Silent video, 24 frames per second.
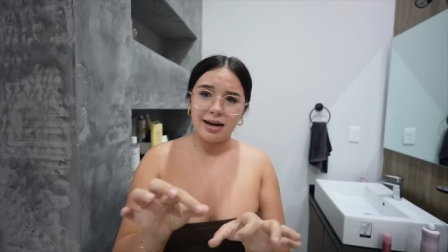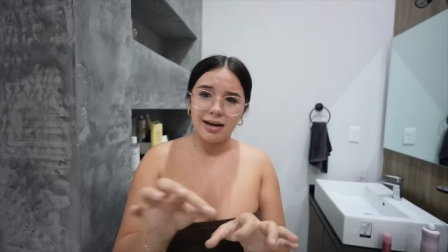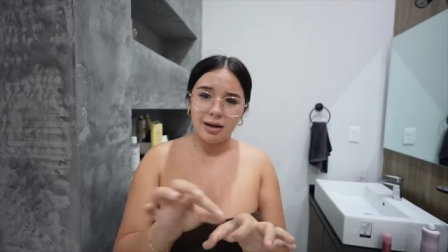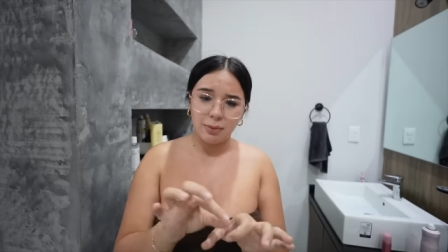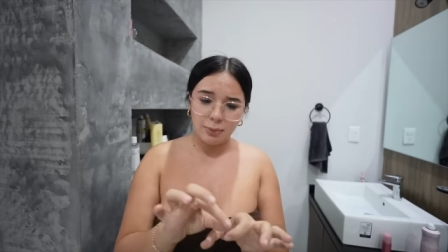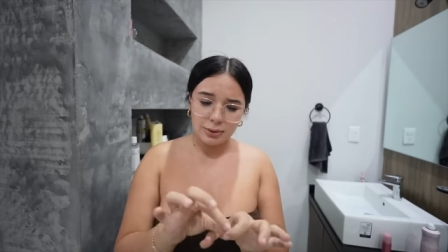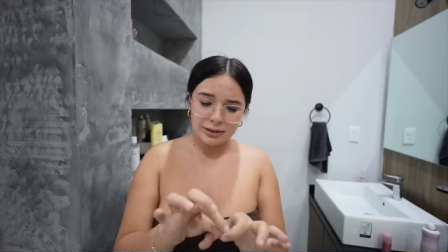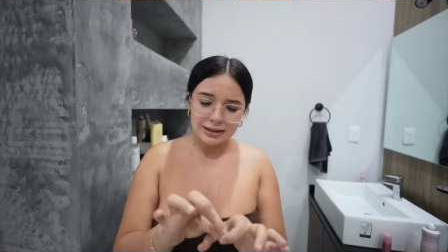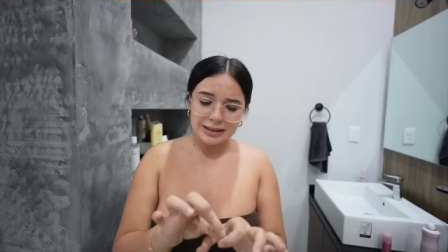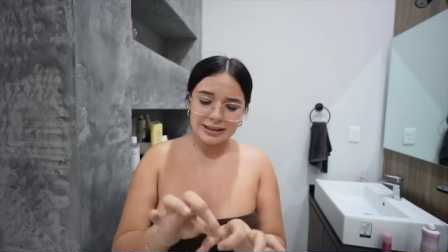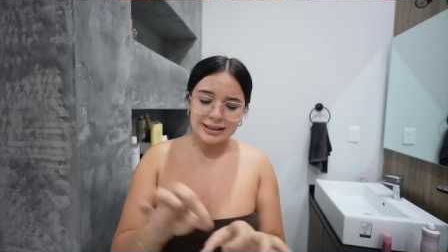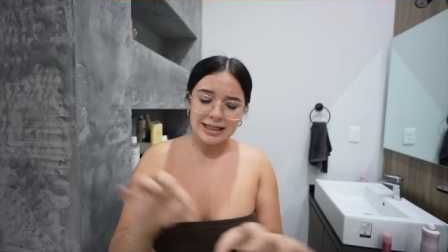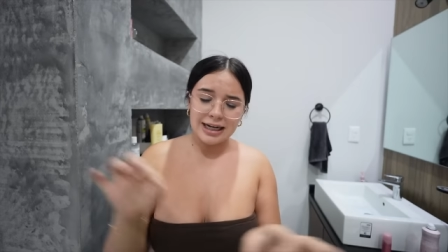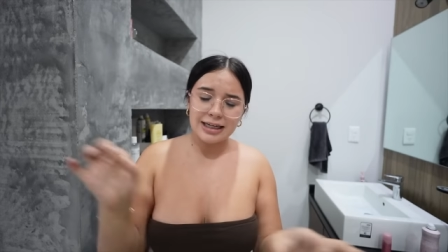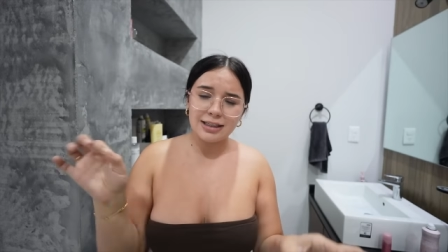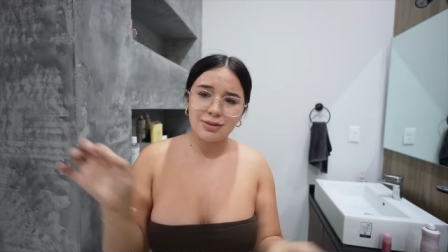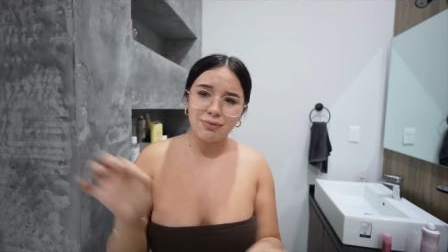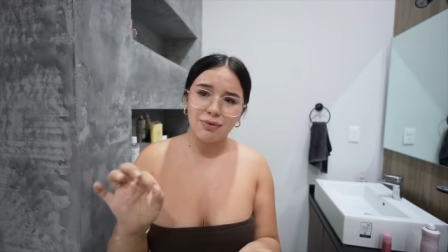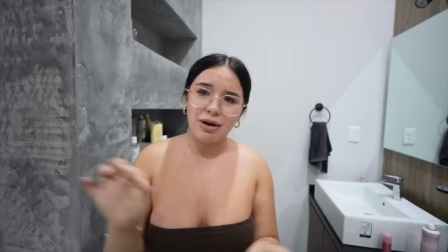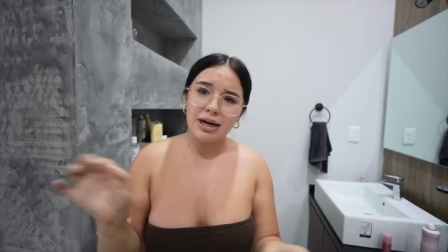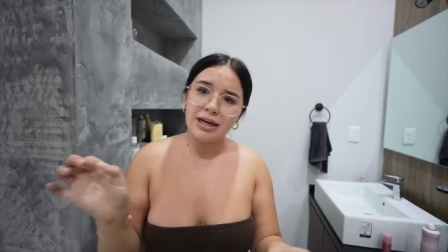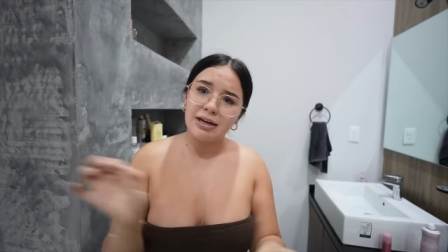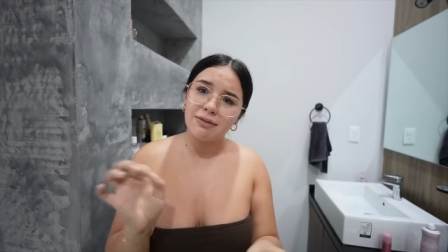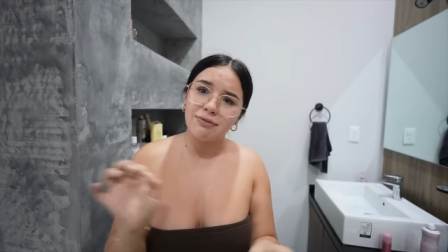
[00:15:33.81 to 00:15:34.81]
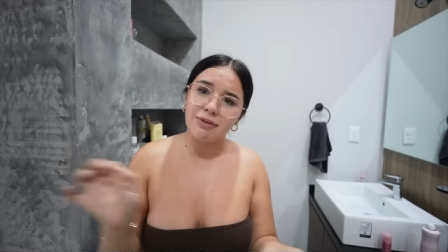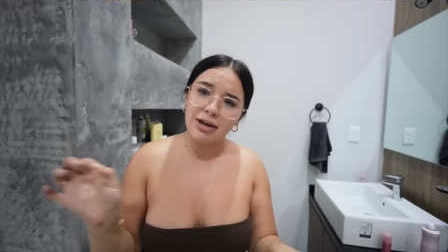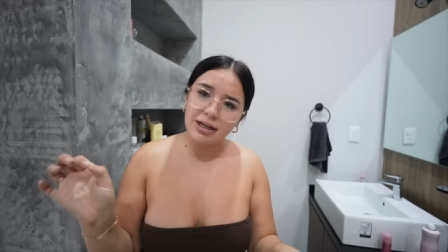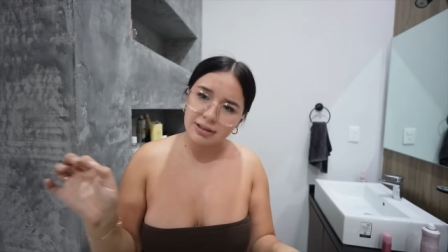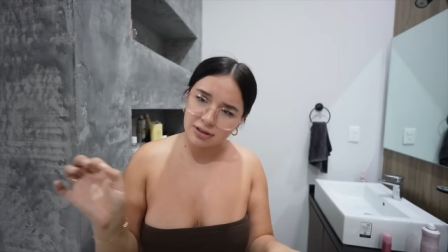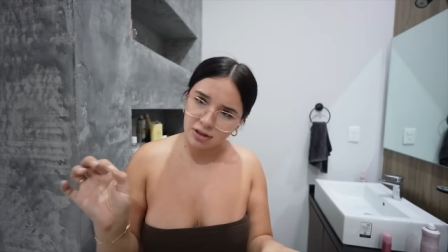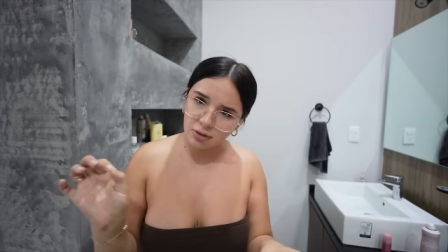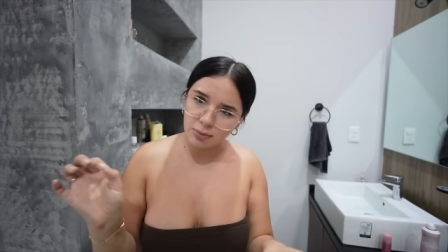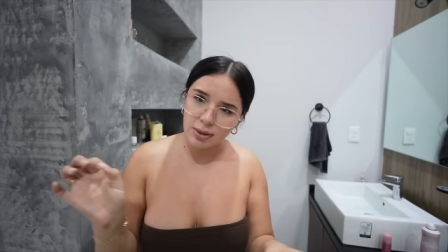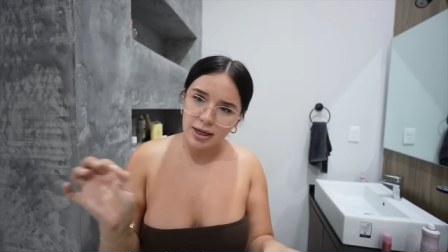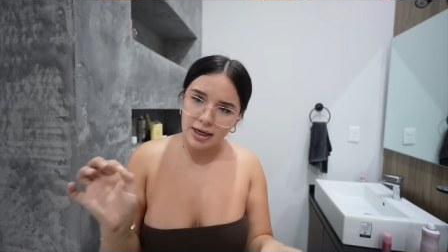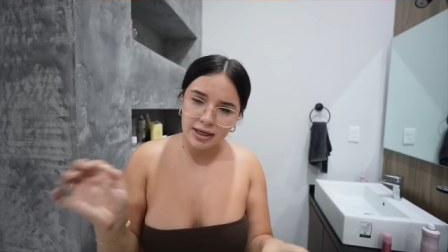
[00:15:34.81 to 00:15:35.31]
And I want the satisfying
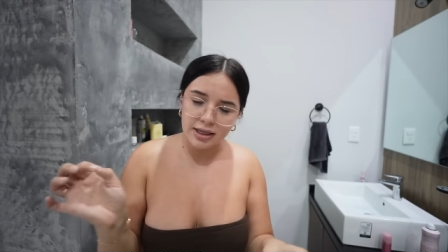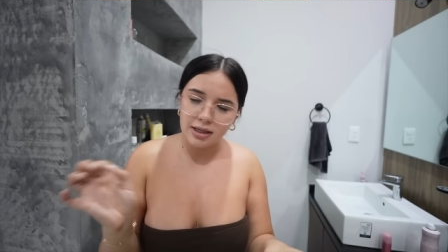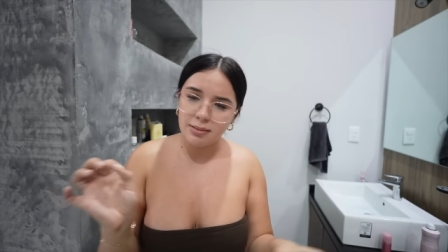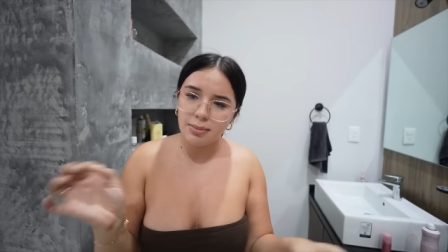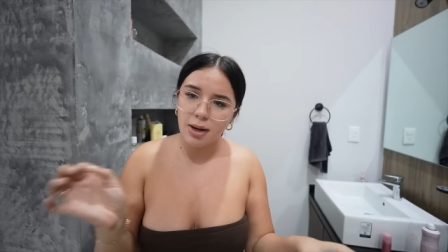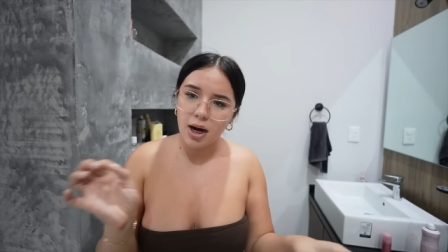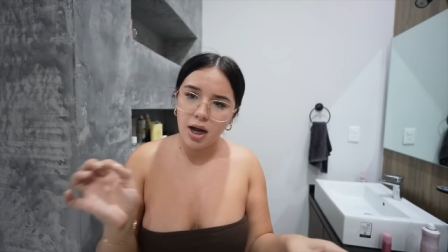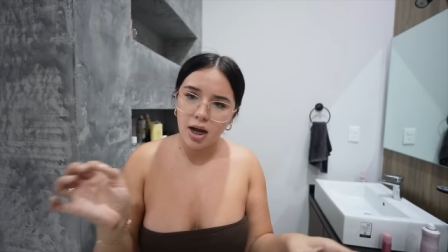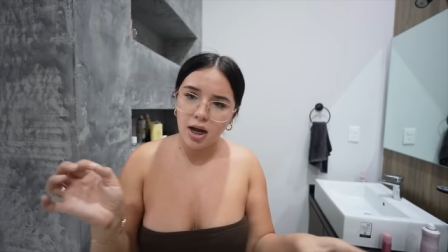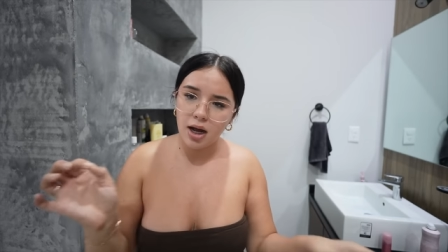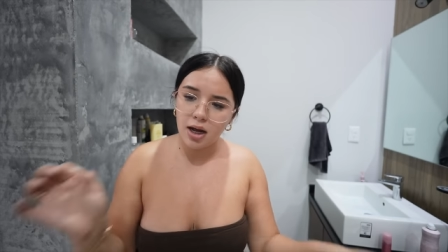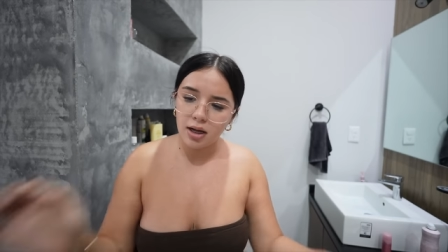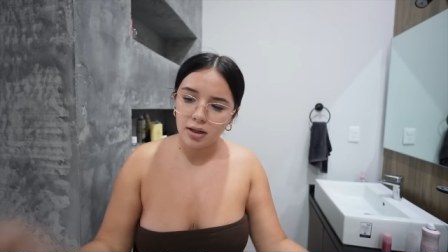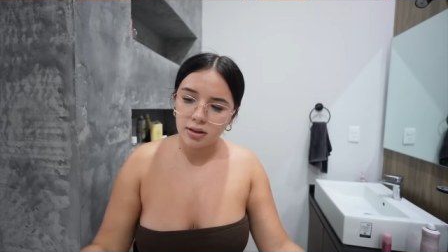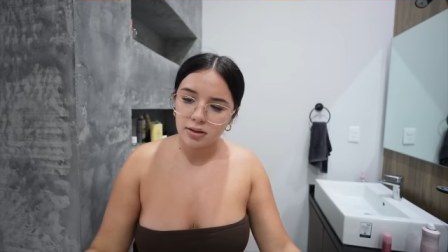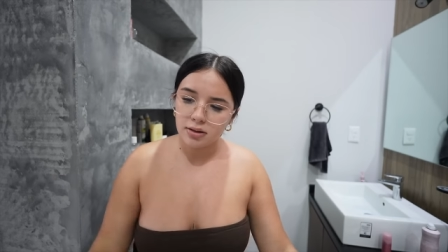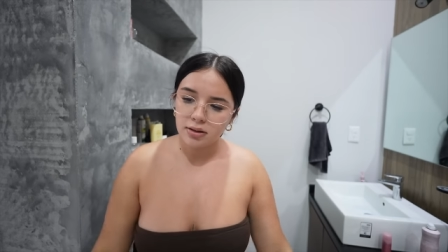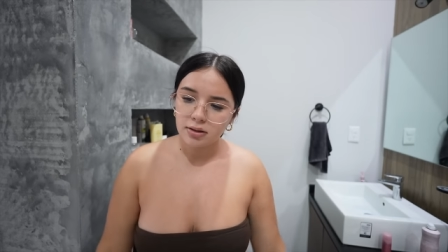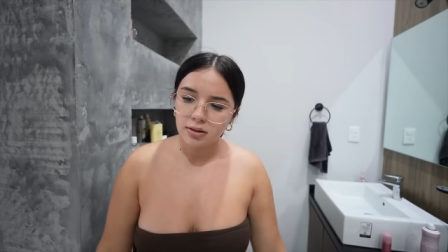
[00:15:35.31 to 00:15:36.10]
effect already, bruh.